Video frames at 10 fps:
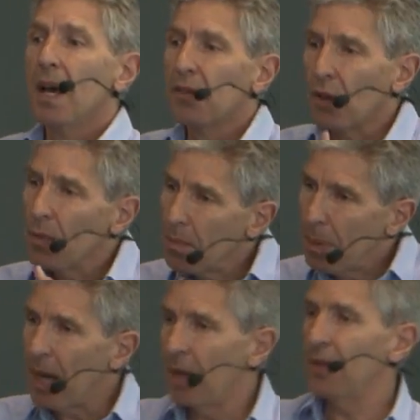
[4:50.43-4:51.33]
So
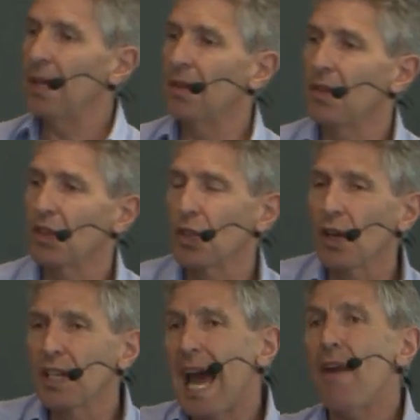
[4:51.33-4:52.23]
the, the
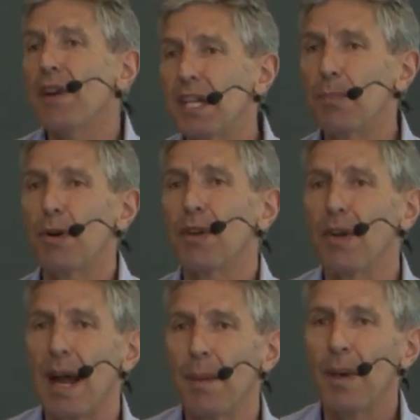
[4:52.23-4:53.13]
solidarity
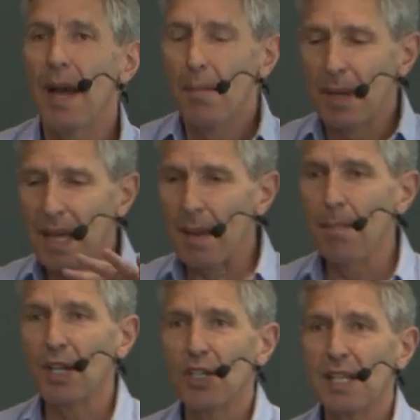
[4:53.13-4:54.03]
program became
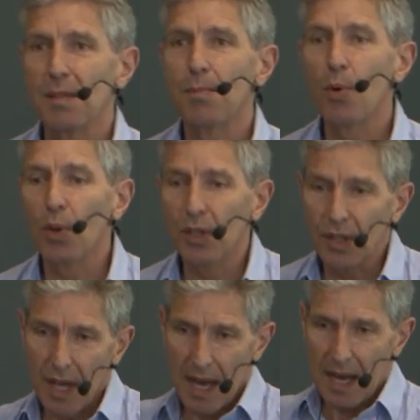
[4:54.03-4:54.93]
much less important